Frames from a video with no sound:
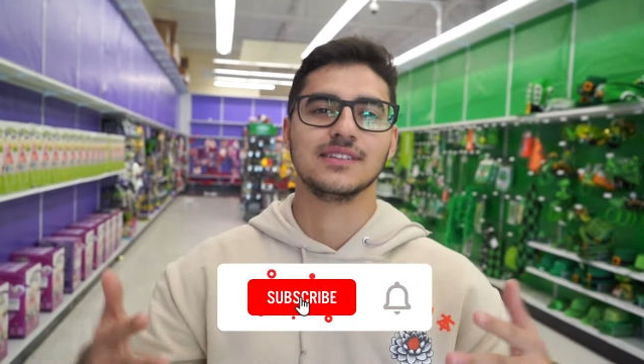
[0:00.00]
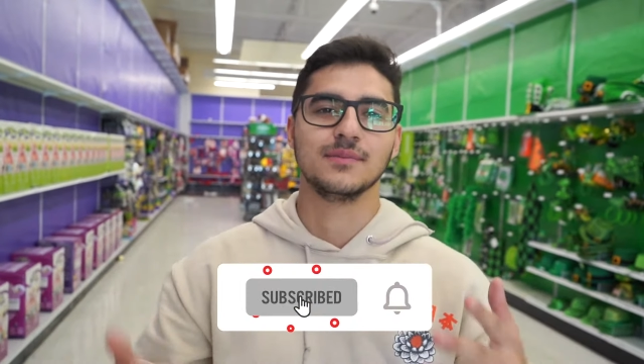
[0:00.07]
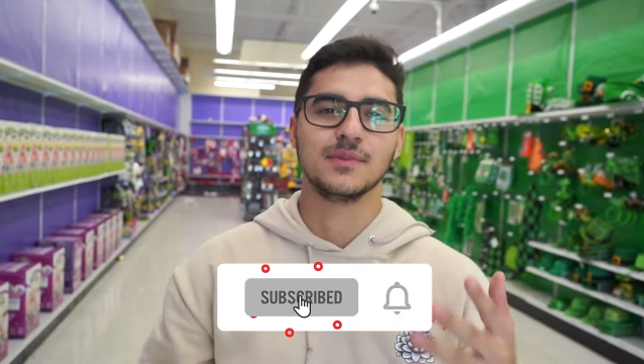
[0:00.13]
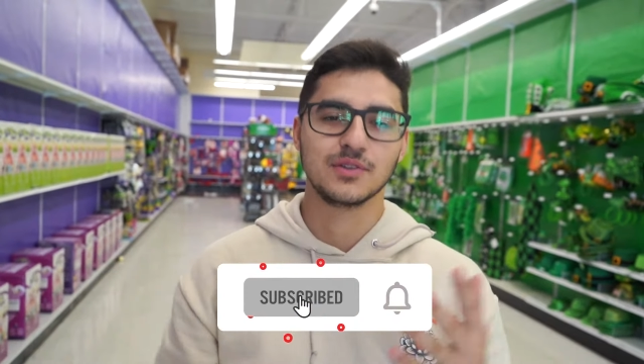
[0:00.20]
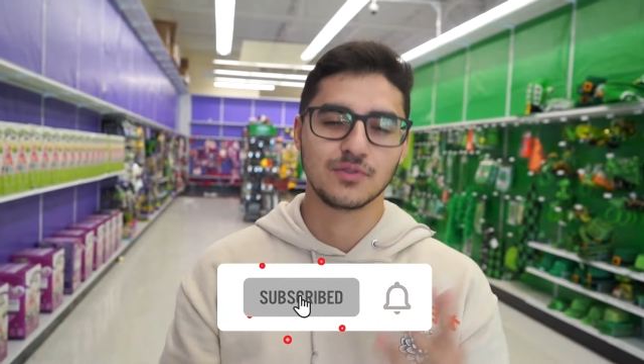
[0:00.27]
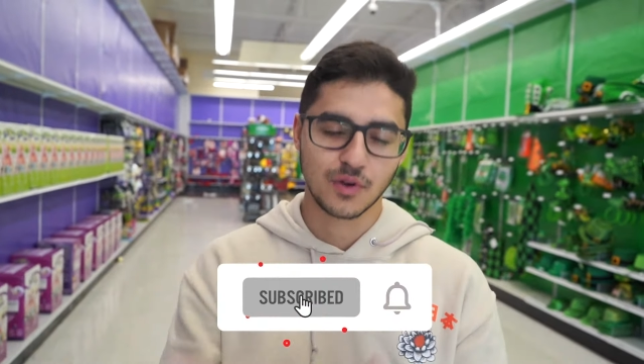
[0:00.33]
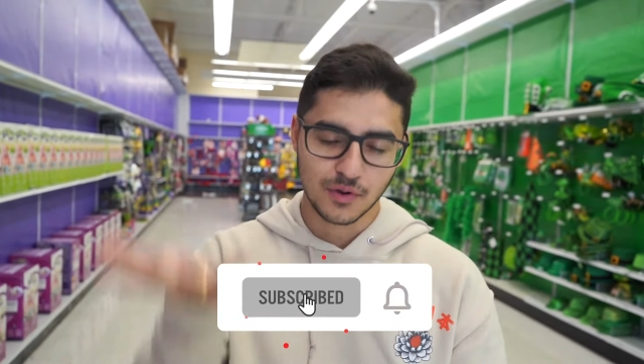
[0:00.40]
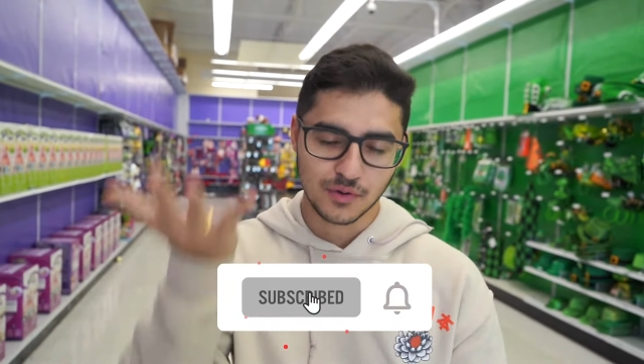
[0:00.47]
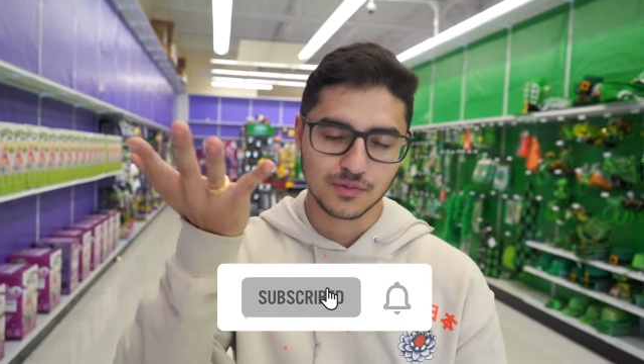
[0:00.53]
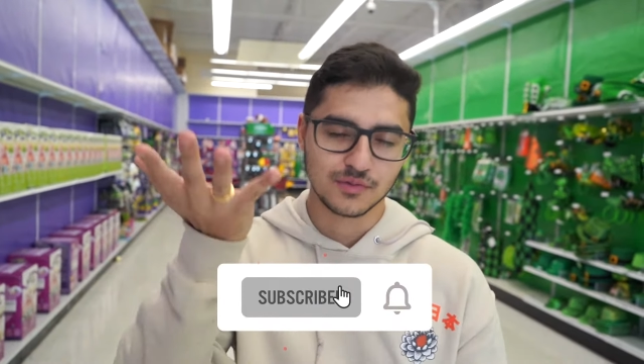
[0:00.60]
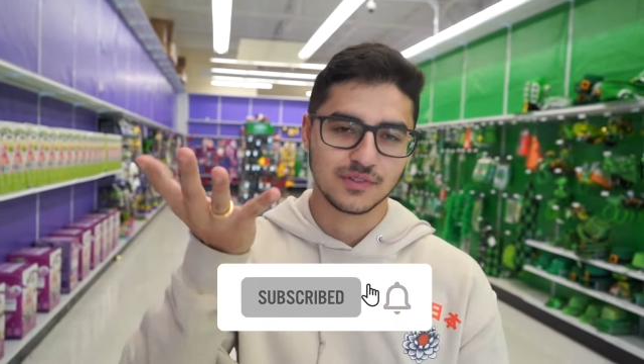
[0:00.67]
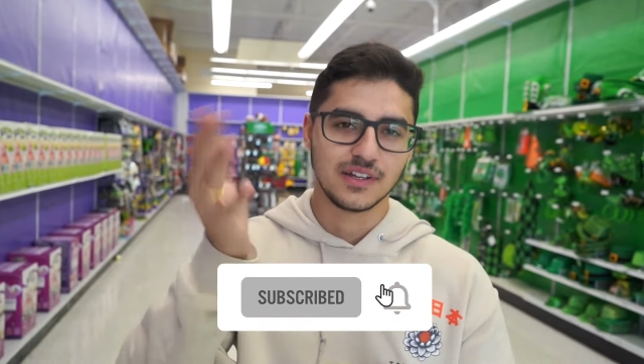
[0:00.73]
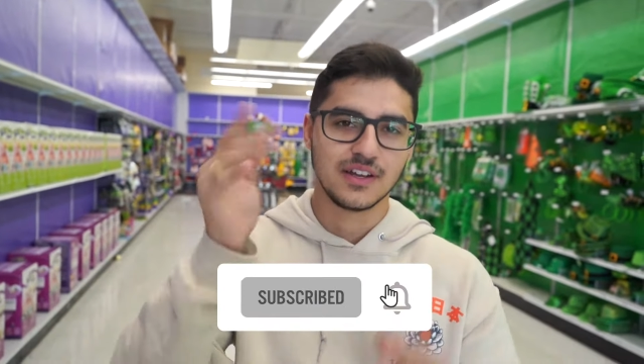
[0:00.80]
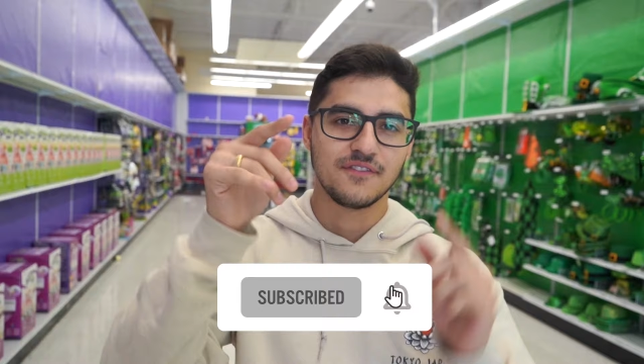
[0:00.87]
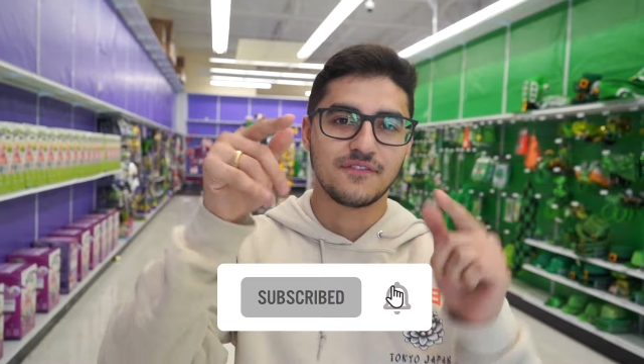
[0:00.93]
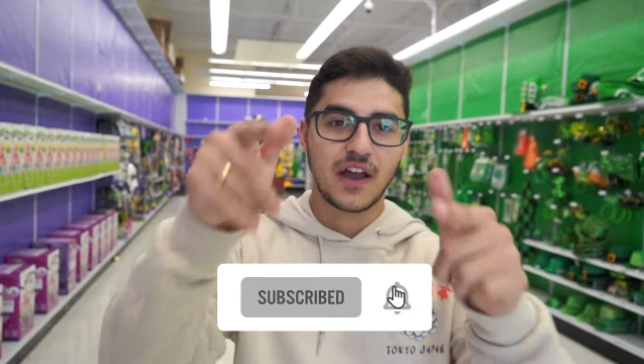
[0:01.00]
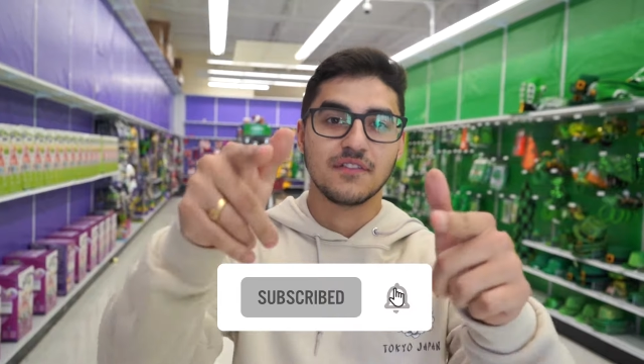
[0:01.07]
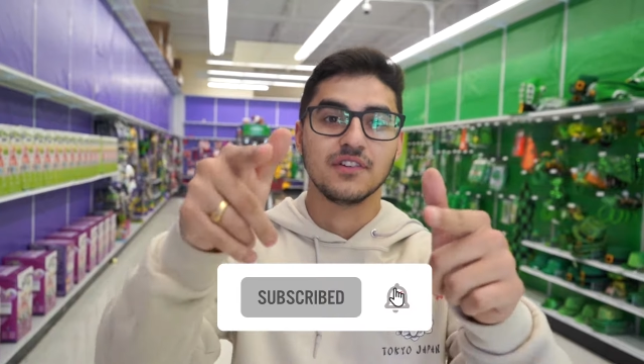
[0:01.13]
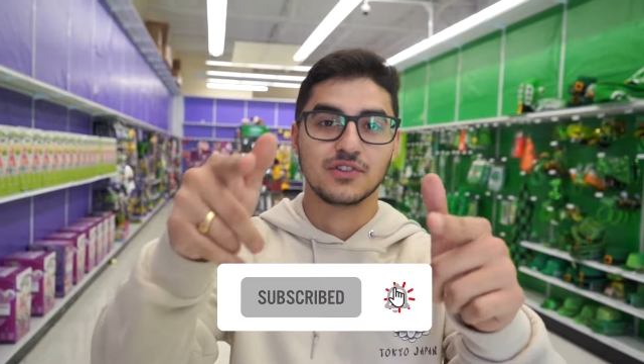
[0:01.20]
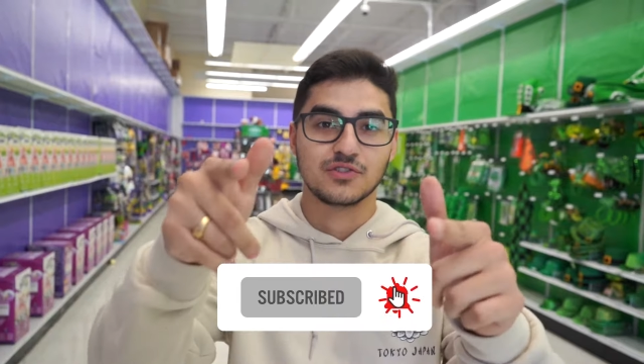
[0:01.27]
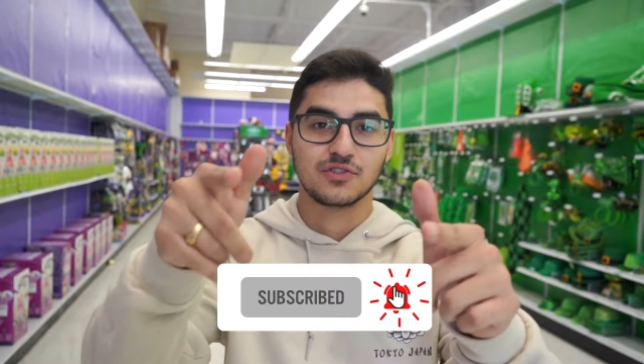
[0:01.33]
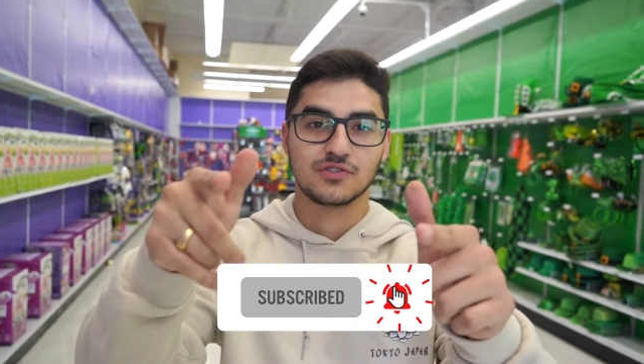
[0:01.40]
Let me grow
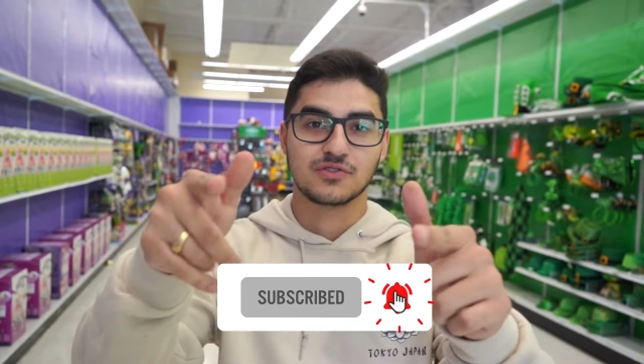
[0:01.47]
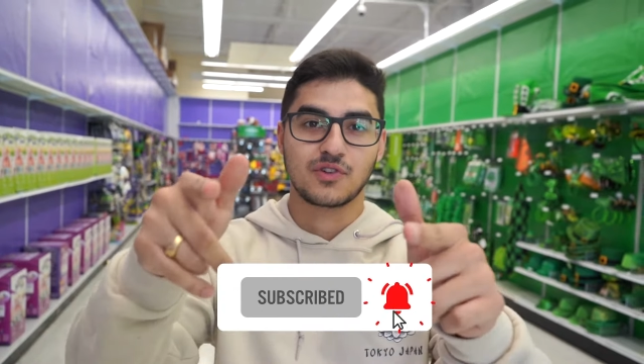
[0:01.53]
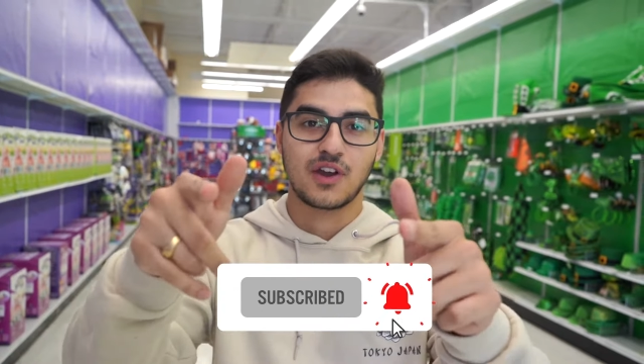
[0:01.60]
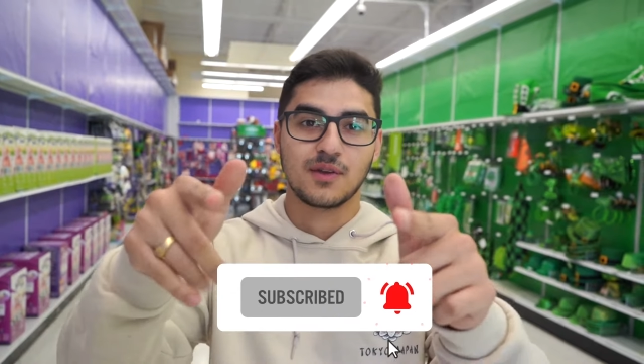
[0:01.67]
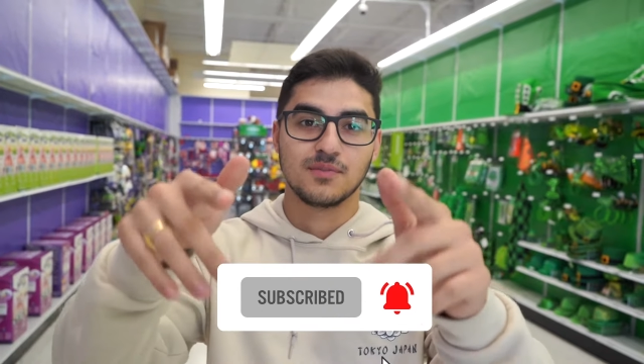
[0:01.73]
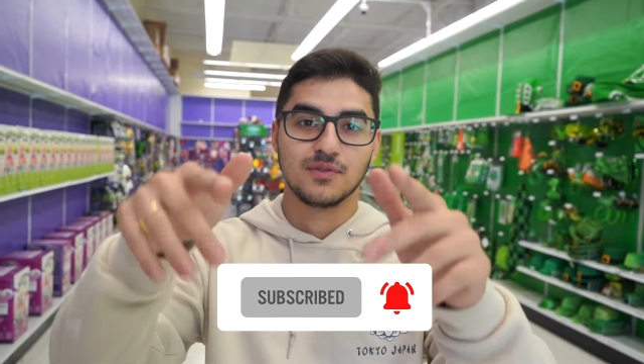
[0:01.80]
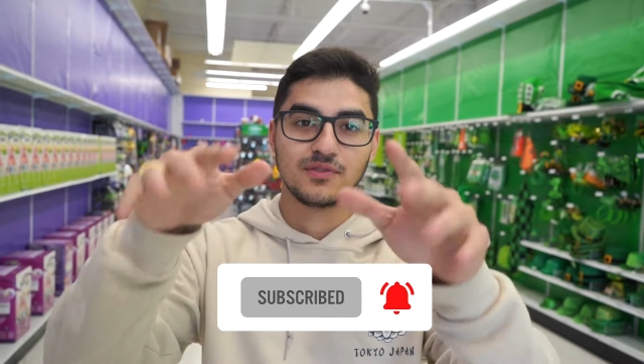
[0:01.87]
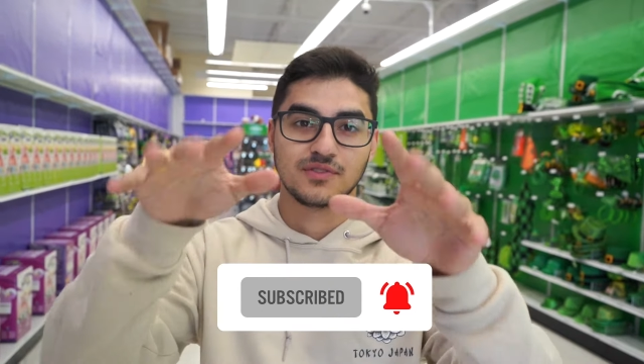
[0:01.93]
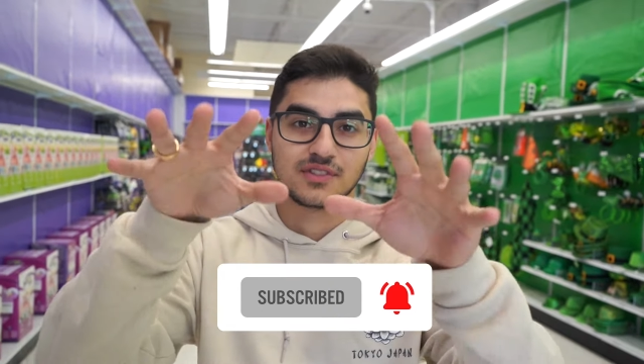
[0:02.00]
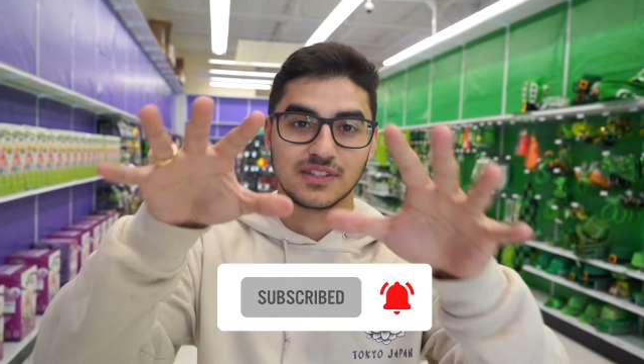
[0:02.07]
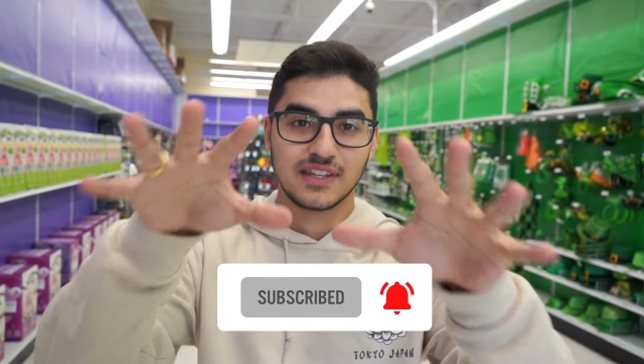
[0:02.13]
500 subscribers.